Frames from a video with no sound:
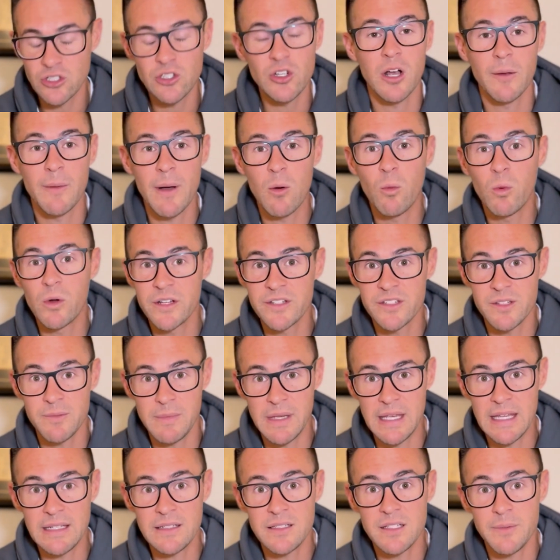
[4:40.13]
talk about what does it
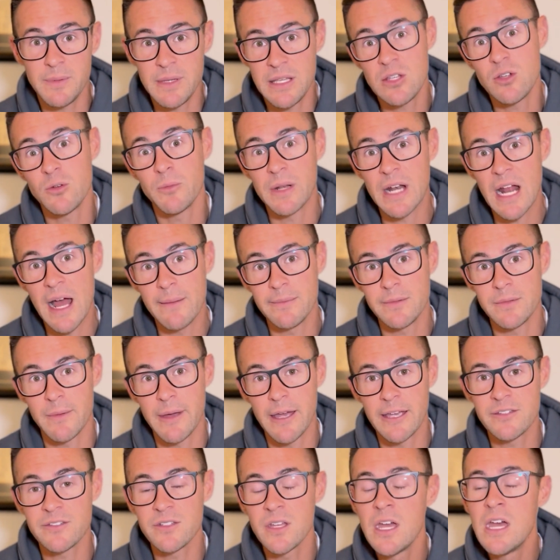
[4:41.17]
mean to be human
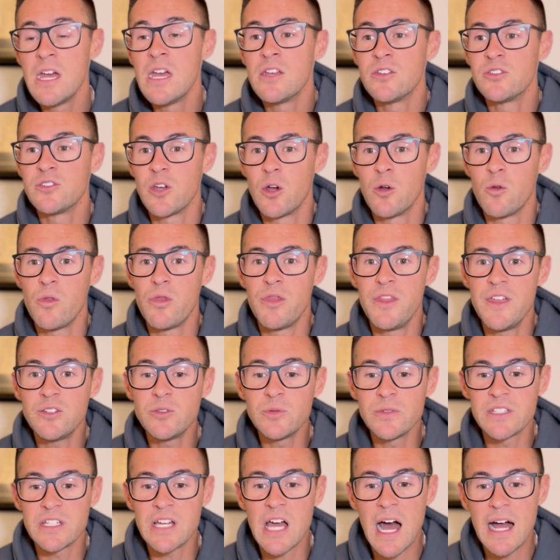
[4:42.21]
optimized. So this
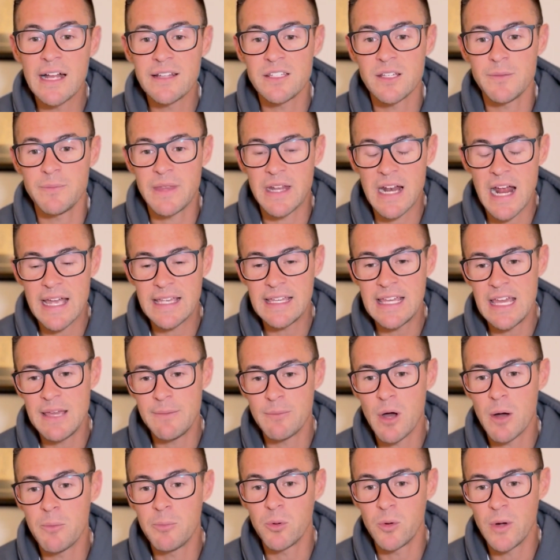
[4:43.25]
was a concept that I
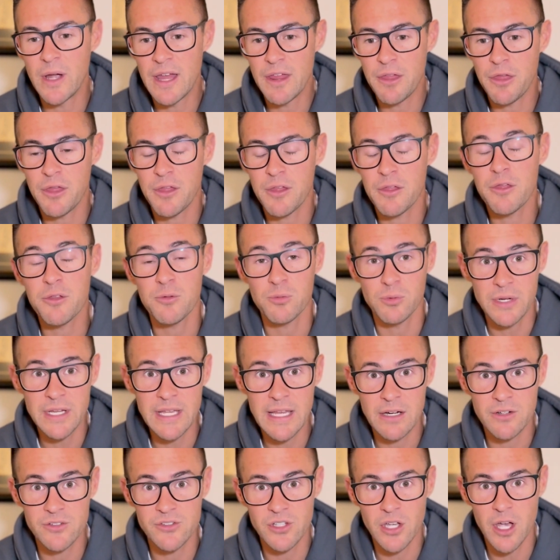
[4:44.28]
came up with 3
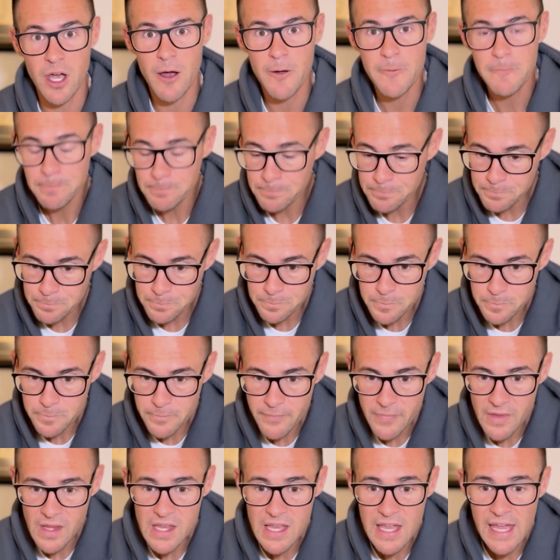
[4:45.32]
years ago,
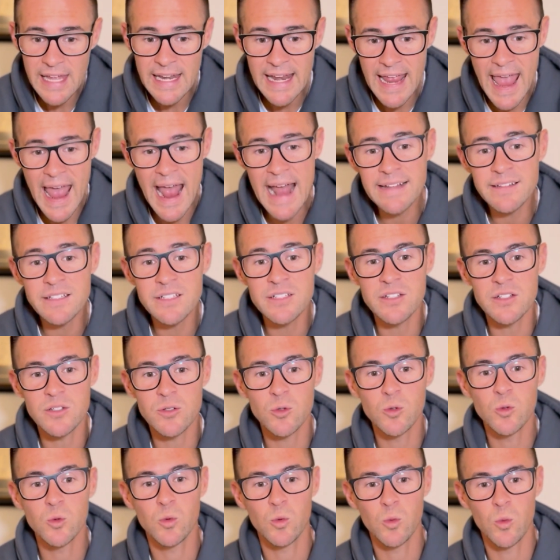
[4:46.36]
and it had to
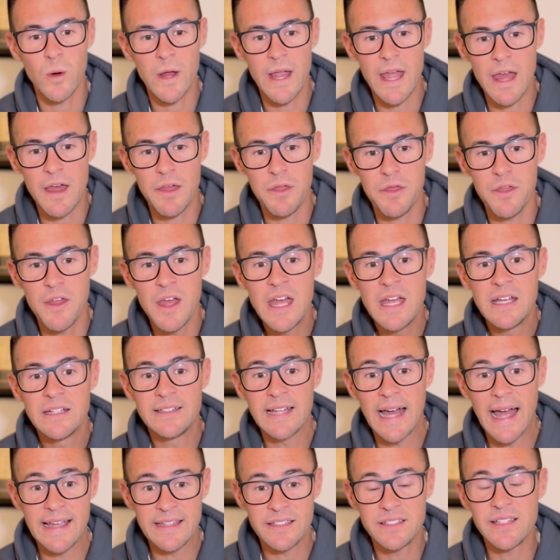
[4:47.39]
do with
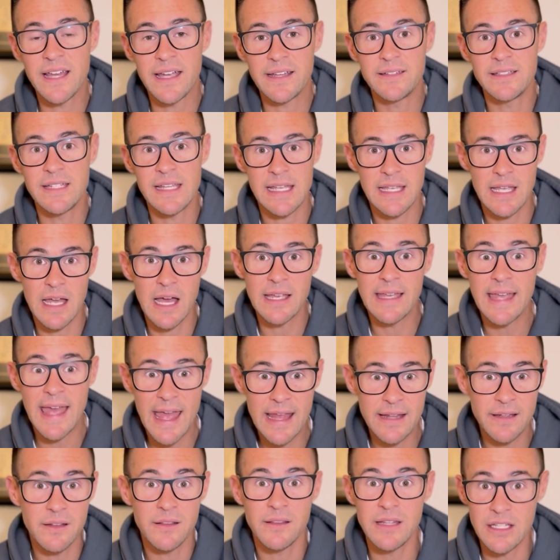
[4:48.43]
dissecting,
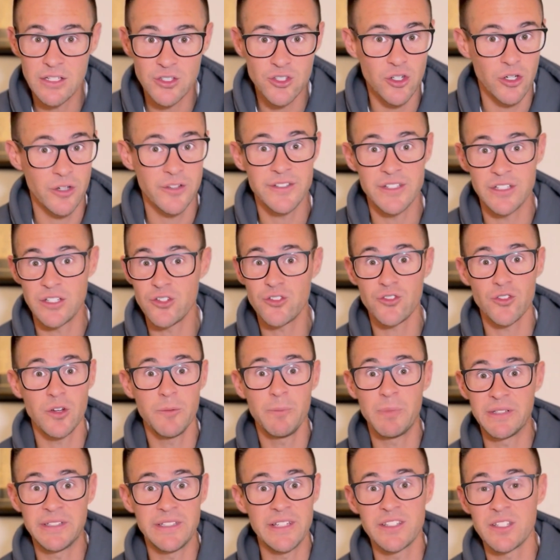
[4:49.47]
again, the insurance industry,
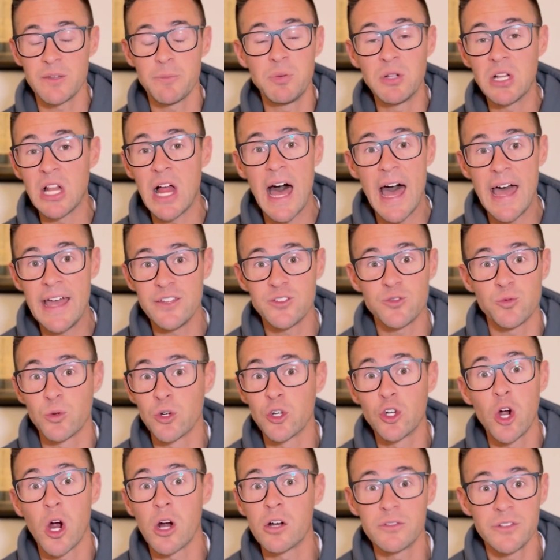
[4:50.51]
but this applies
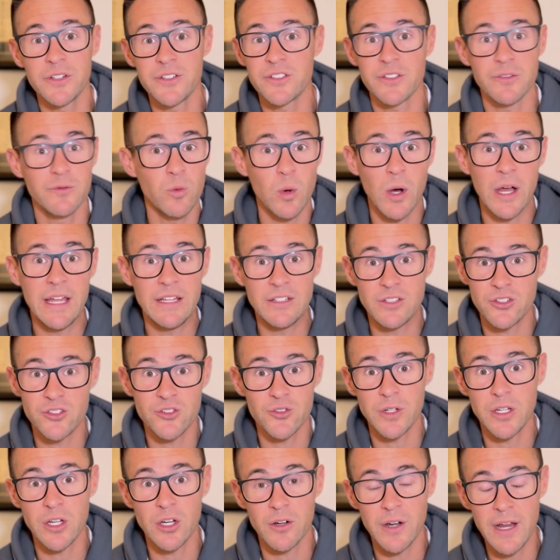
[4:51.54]
regardless of what
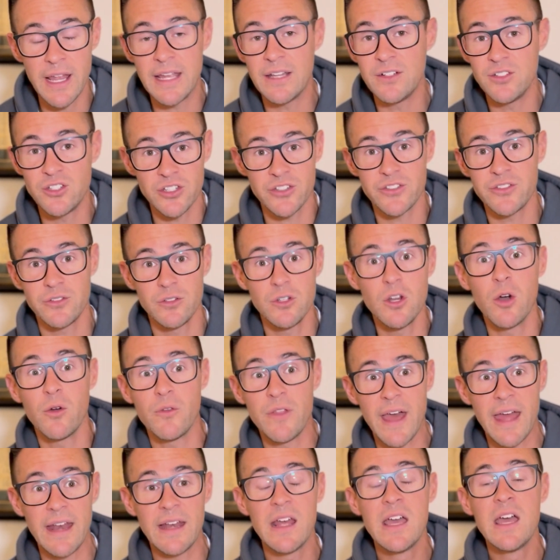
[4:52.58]
industry you're in. Just know
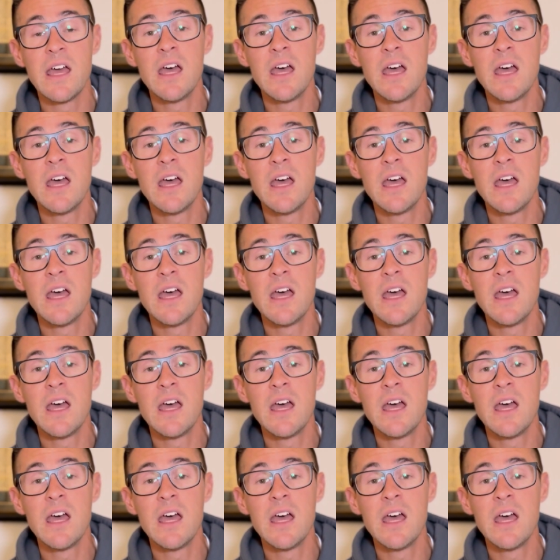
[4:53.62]
that